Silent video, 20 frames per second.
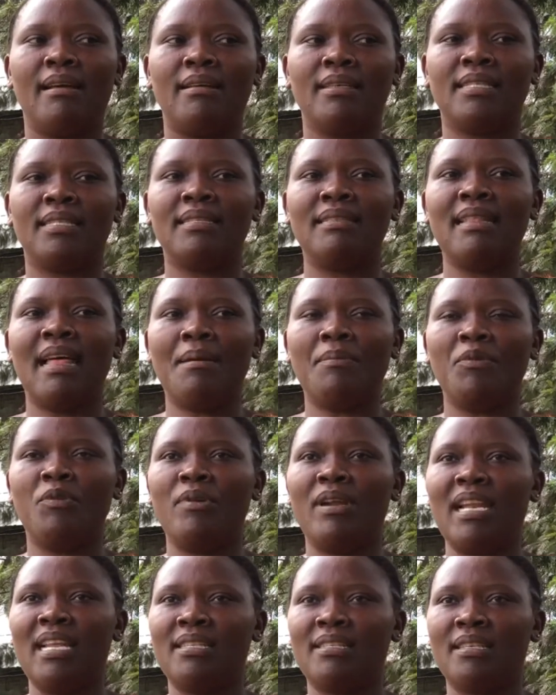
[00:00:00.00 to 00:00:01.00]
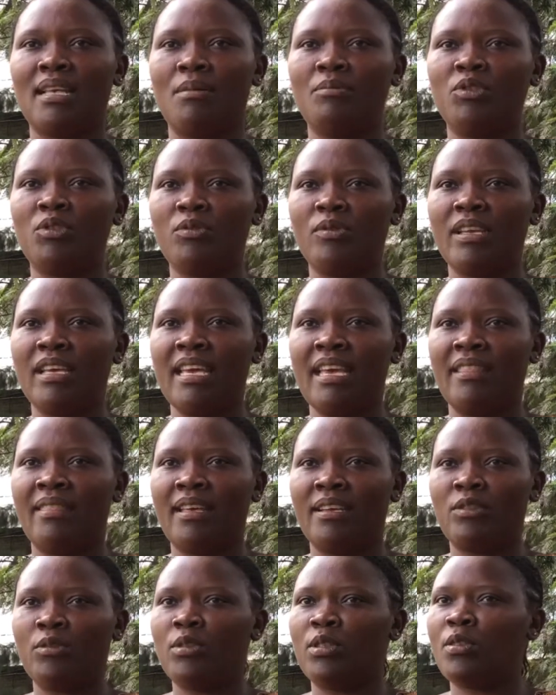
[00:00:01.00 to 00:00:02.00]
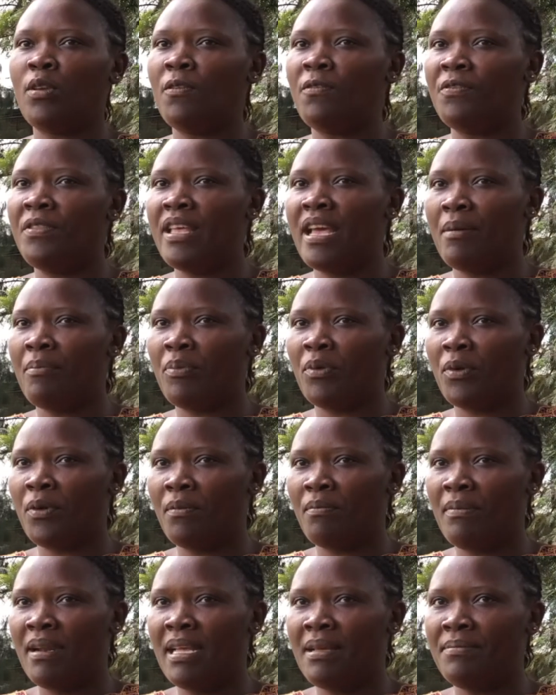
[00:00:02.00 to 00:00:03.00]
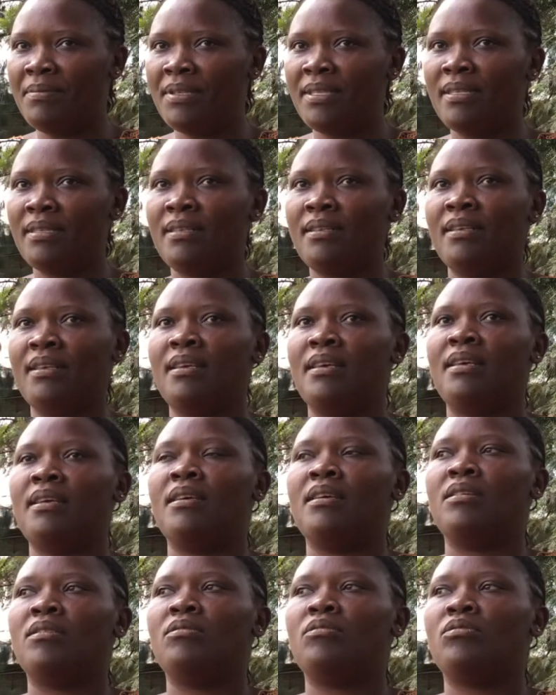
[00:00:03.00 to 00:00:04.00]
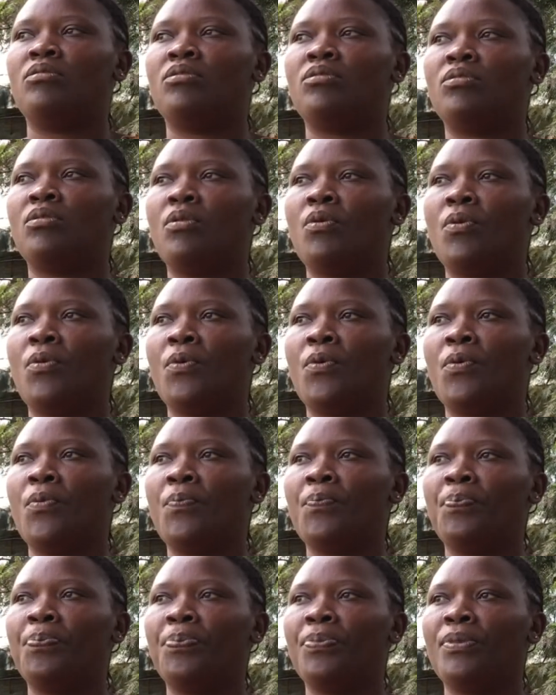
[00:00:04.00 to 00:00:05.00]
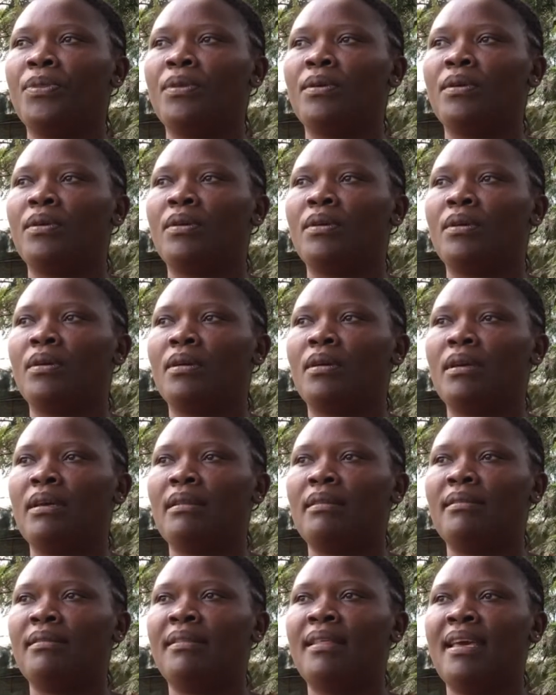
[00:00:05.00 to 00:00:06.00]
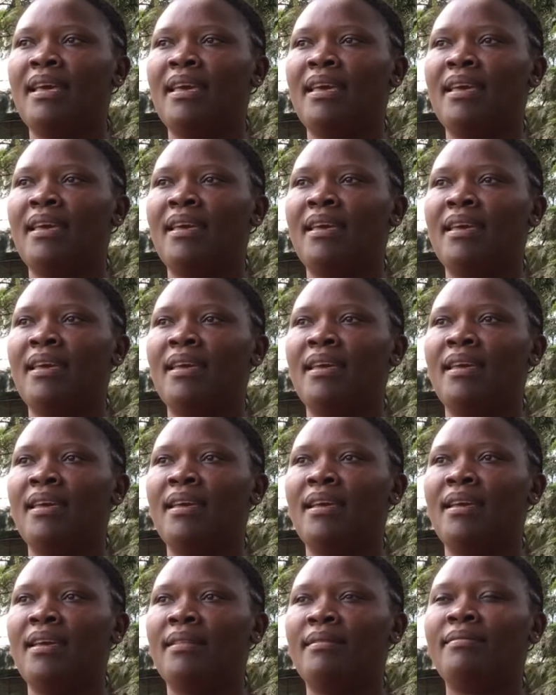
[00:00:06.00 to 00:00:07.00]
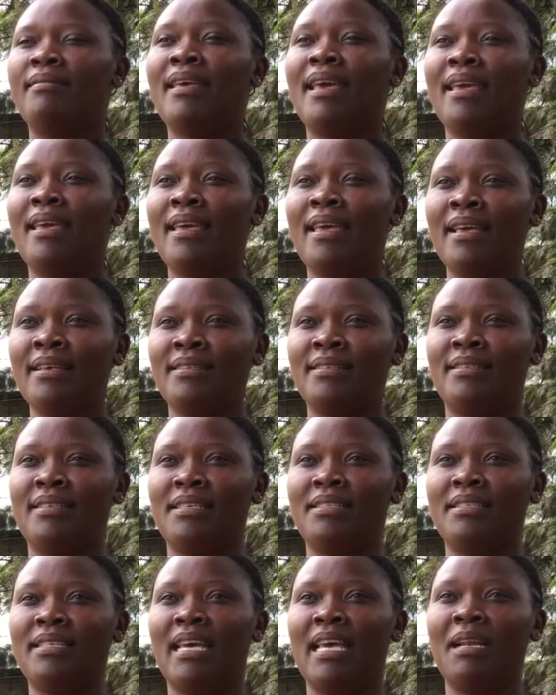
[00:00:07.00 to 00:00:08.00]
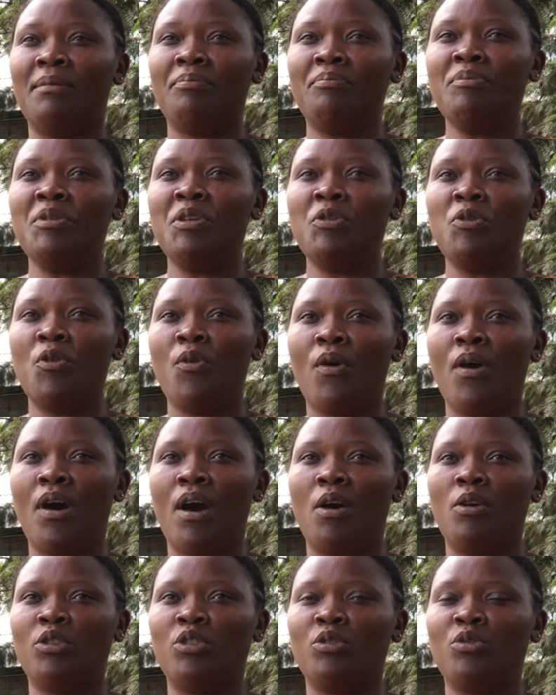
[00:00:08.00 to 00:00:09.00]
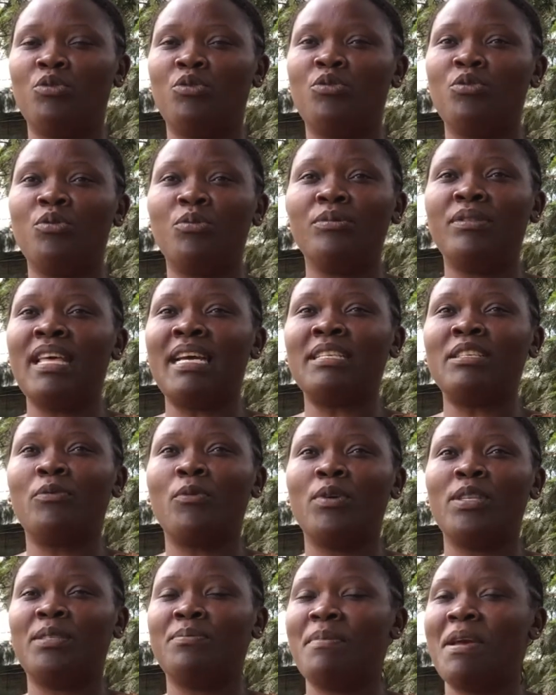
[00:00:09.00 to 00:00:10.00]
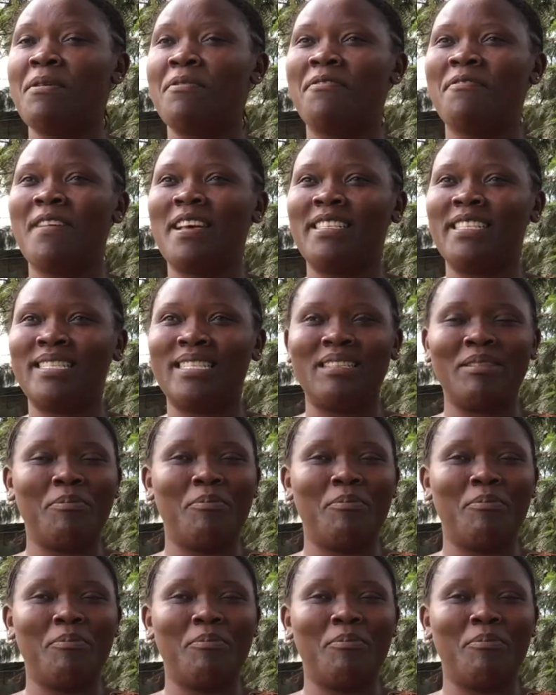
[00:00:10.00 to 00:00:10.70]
slum dwellers come together to solve their problems. So the exchange helped me know how to do, that was my first